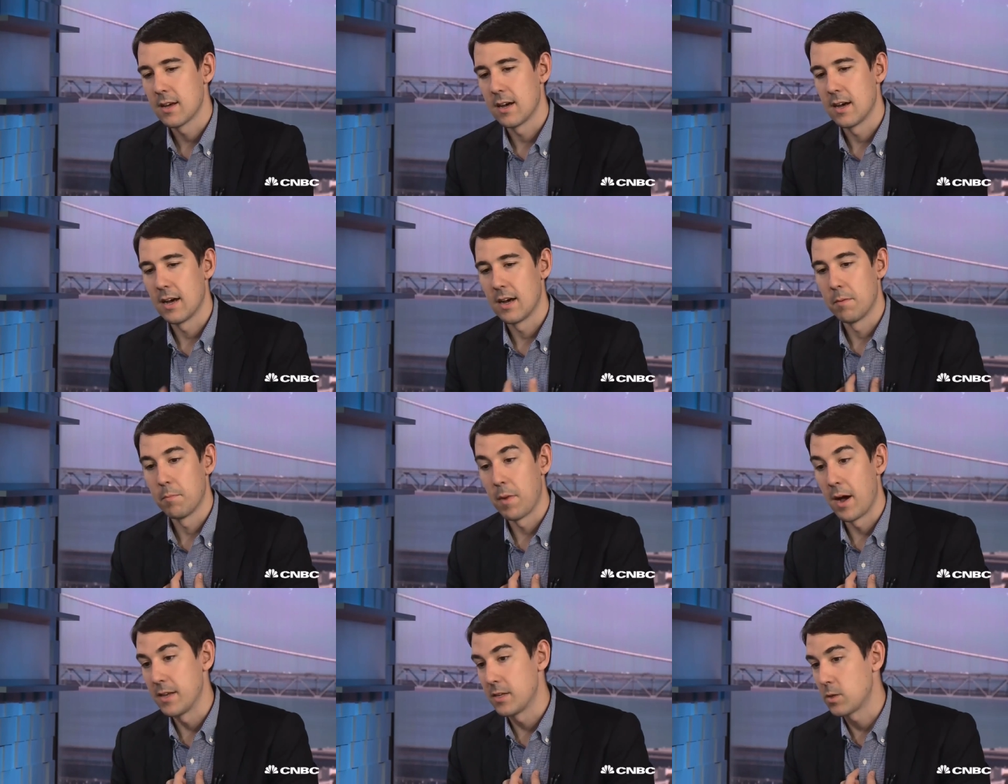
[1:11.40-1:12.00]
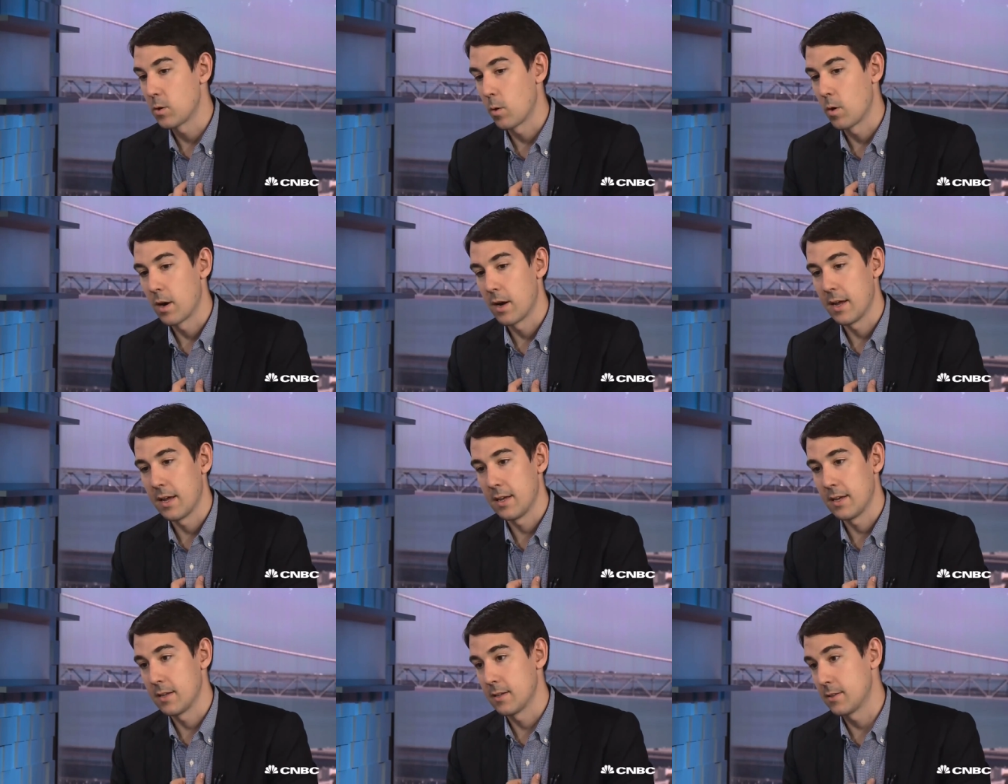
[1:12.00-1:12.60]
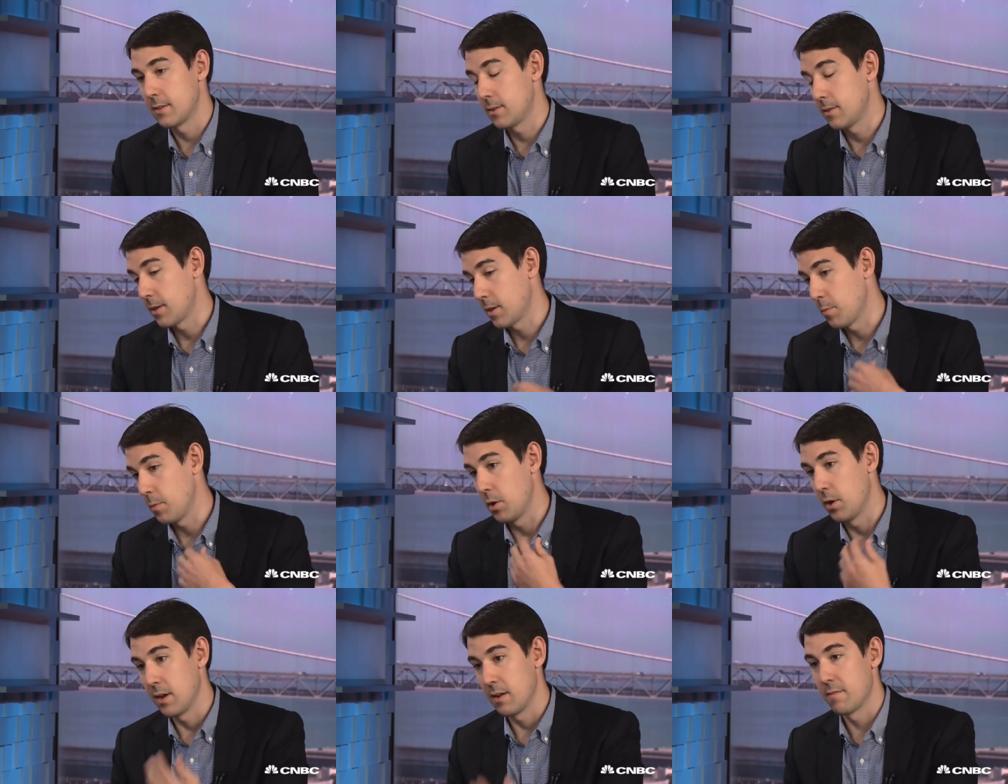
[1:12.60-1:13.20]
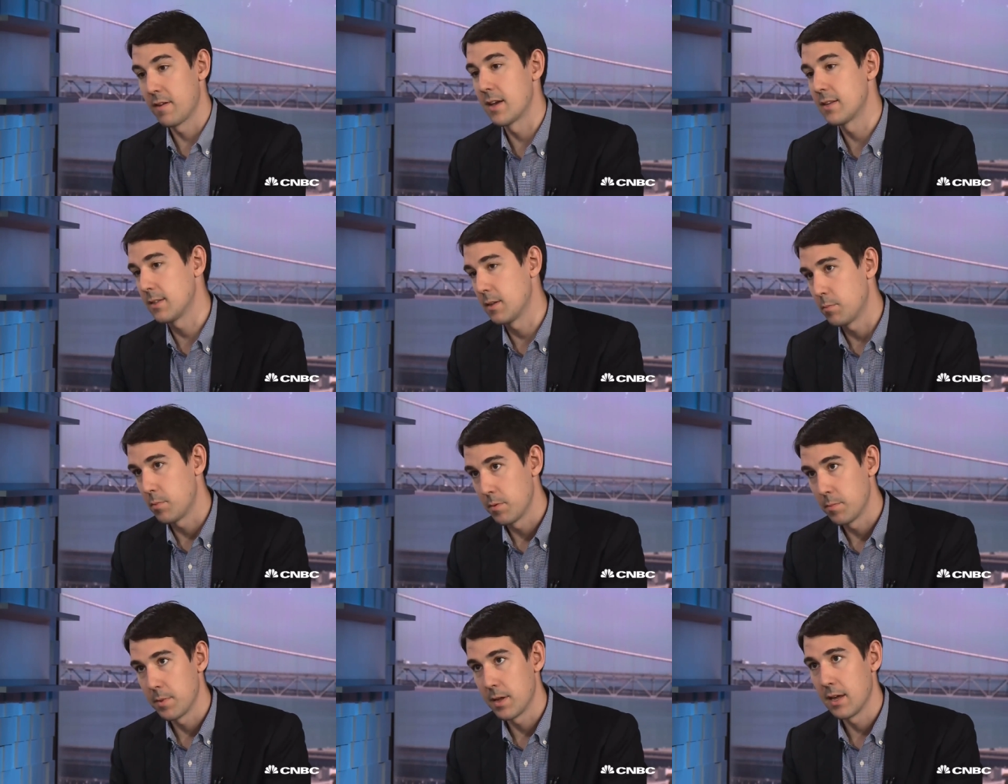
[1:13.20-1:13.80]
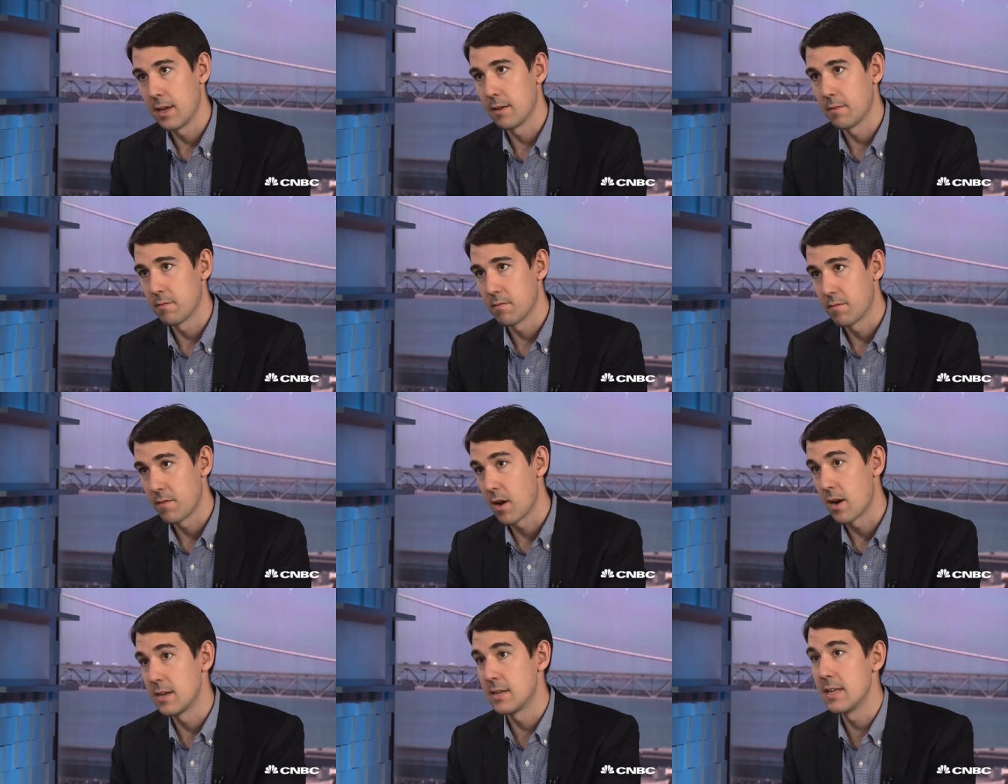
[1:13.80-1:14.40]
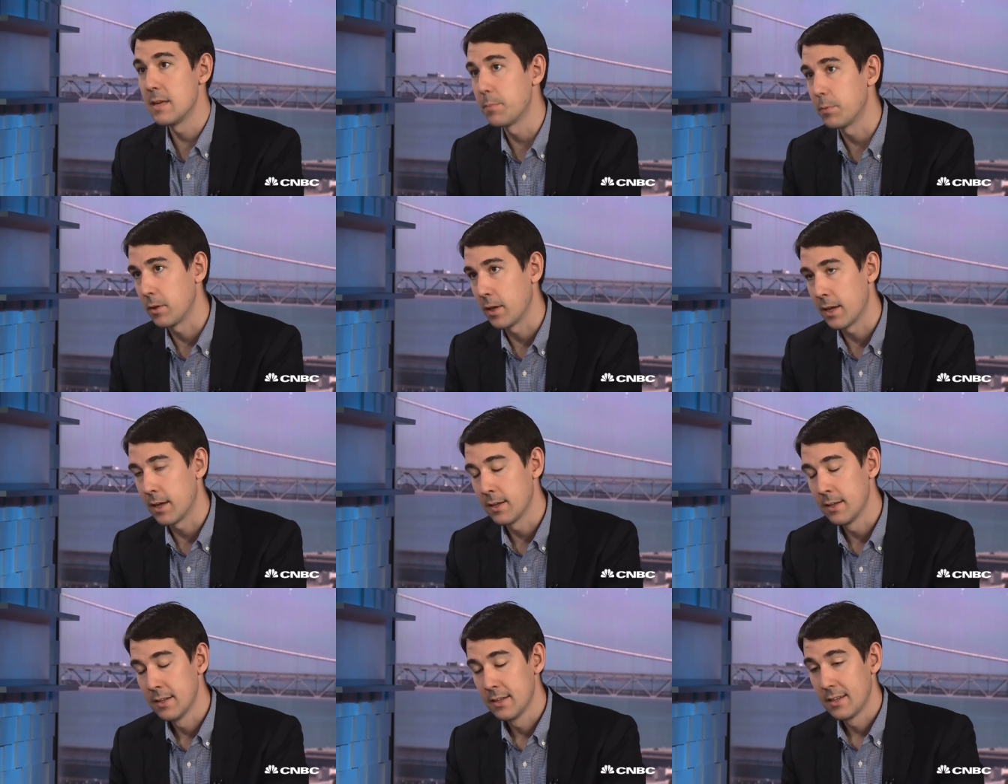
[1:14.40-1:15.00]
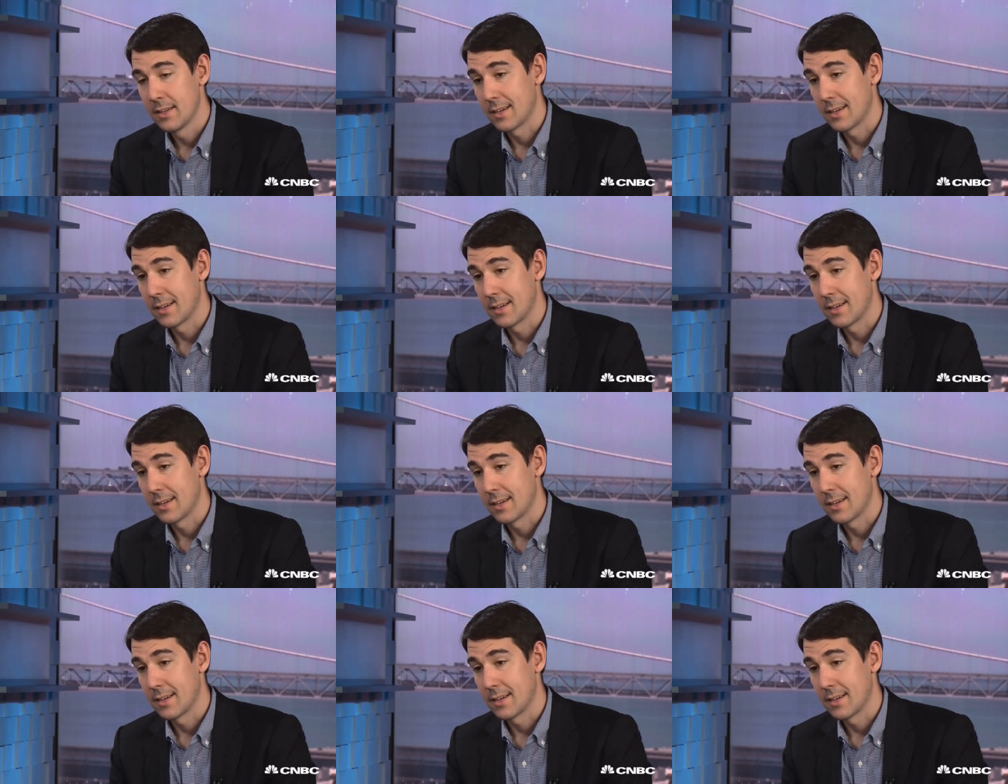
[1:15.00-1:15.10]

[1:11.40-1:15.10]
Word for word: Uh, my story is the community invested in me very deeply.